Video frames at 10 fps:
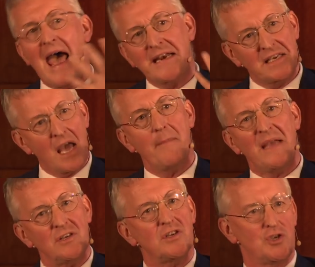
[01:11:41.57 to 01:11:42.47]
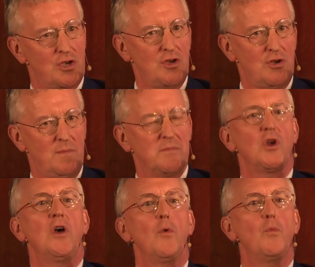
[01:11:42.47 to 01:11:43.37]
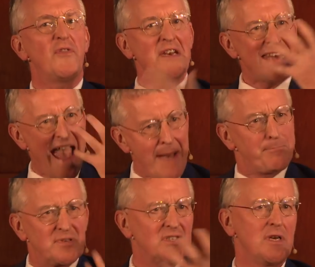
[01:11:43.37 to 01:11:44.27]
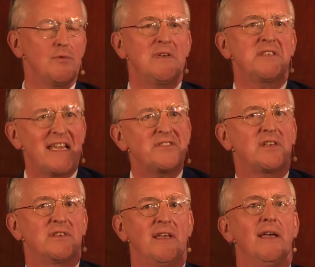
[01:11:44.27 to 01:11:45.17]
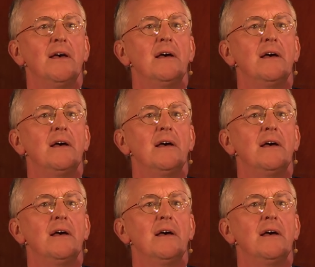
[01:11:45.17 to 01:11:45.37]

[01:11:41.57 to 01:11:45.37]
and coming to terms with the absolute necessity